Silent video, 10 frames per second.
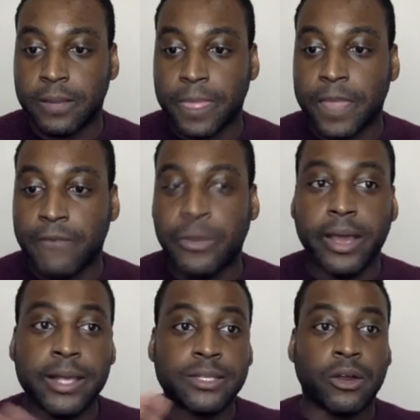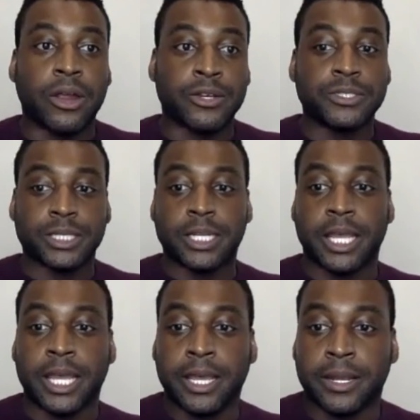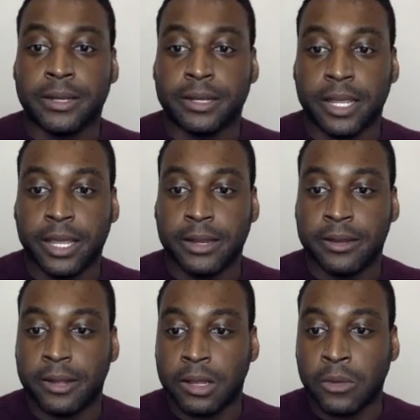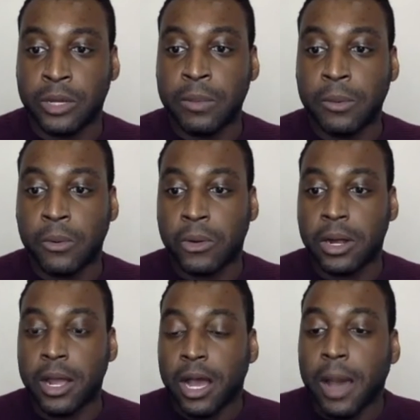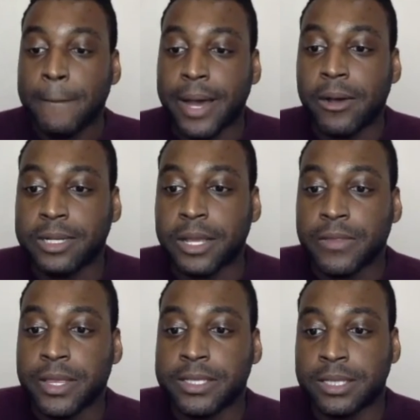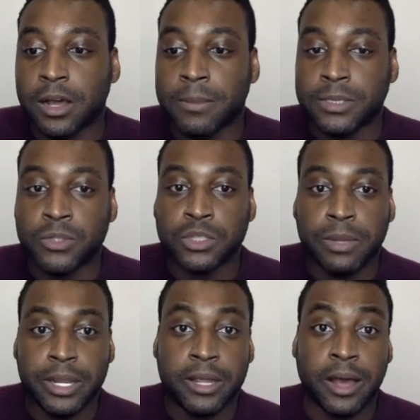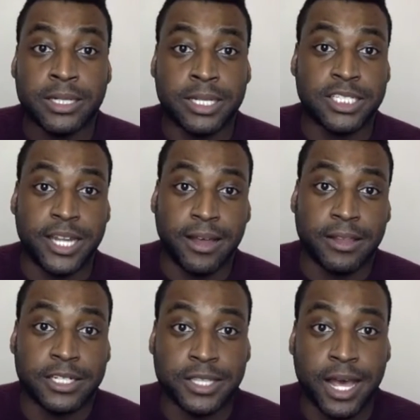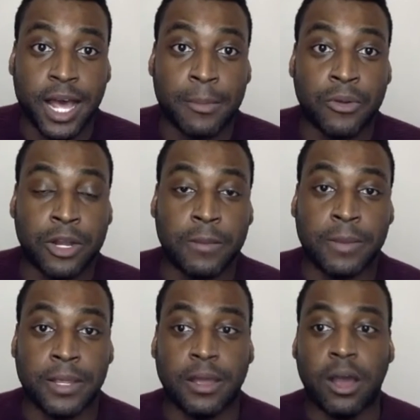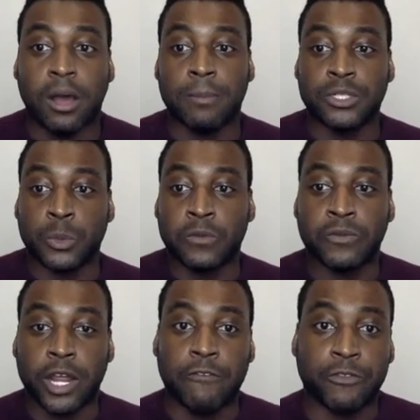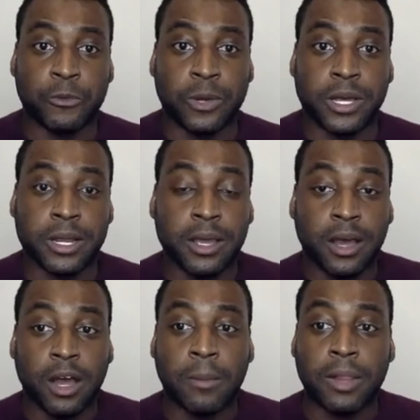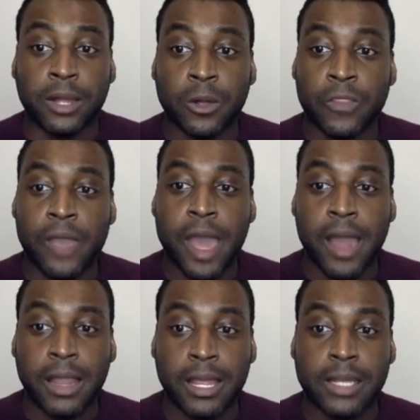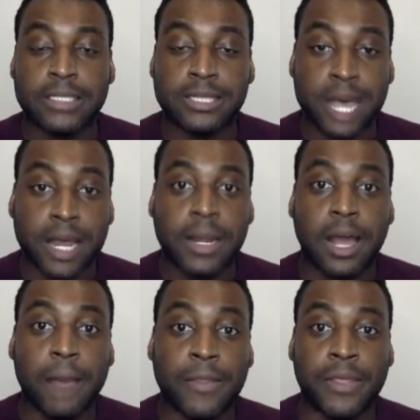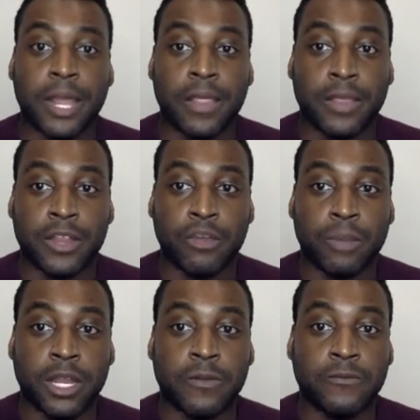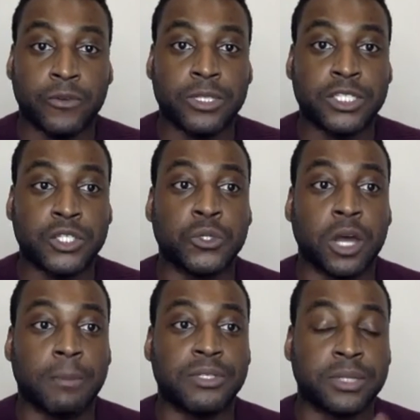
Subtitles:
If you guys are interested in learning more about this social media content challenge that I'm going to be doing for everyone, click on that link, sign up, and then you'll be the first to